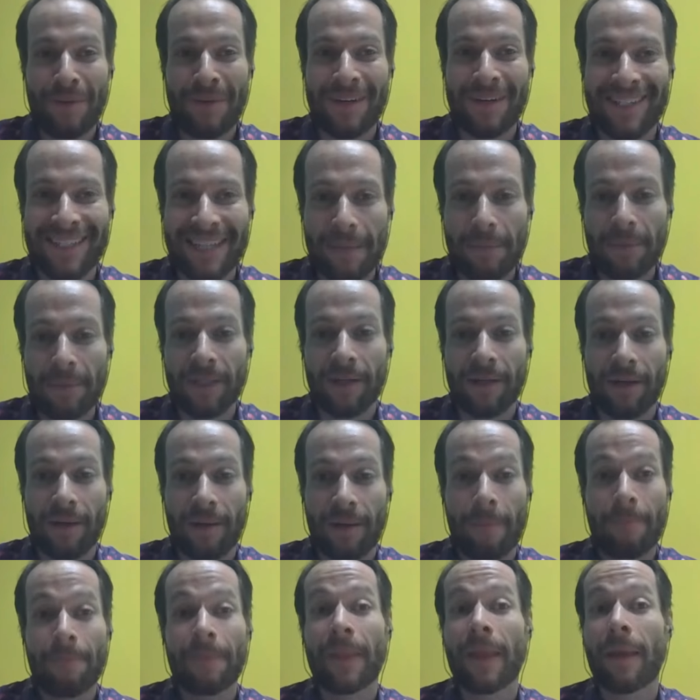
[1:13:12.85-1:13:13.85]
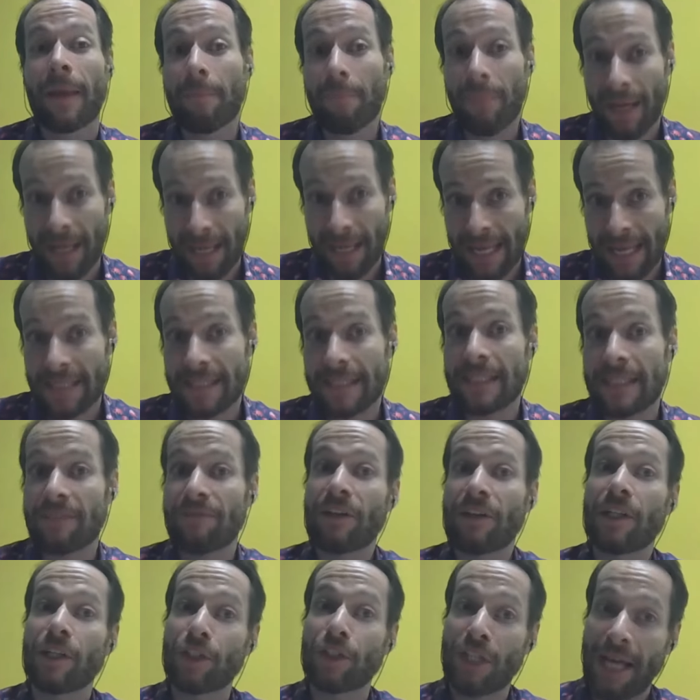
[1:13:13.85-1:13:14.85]
in the seminar, but I guess it's
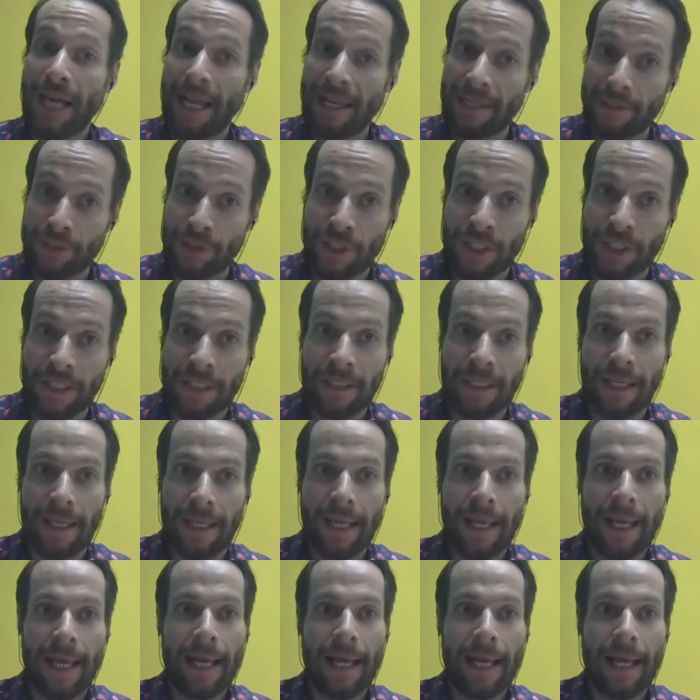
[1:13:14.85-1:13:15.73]
very challenging.